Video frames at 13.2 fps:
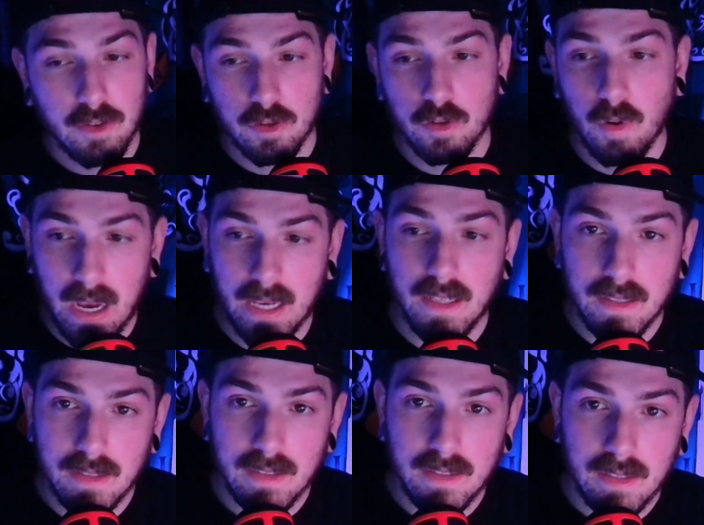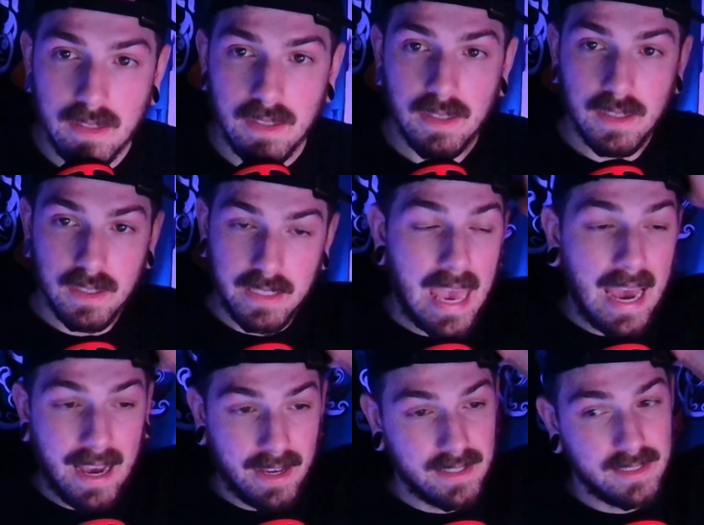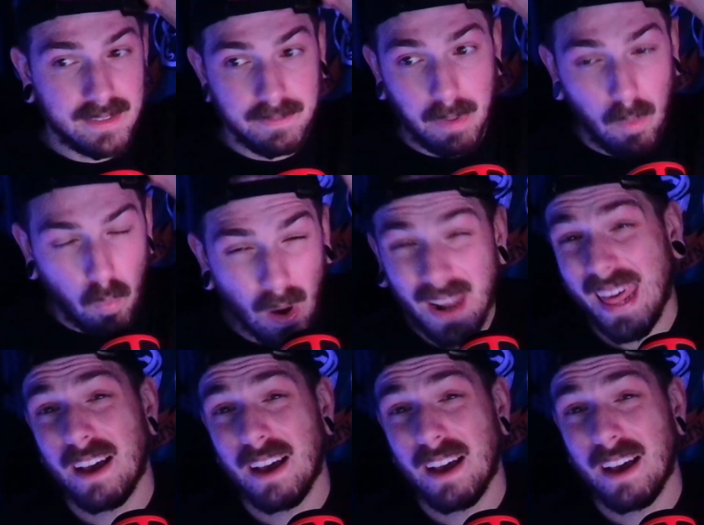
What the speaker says: great. Yeah, but what else